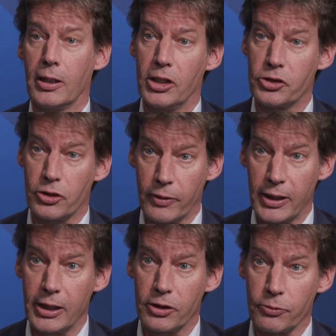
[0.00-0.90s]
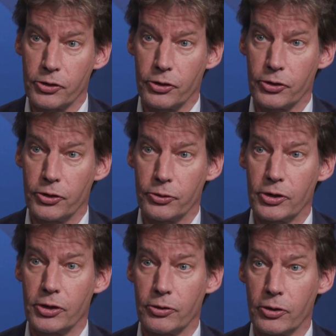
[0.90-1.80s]
Historically, it was also
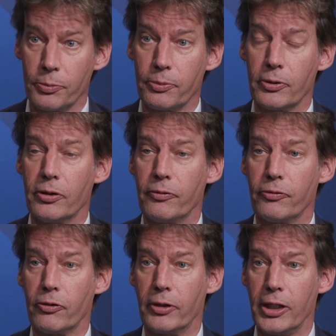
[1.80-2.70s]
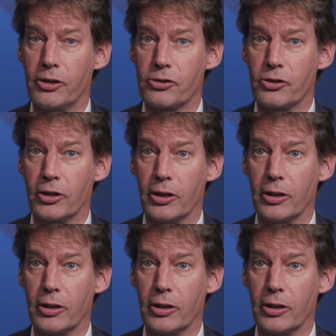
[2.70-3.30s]
used in Europe for its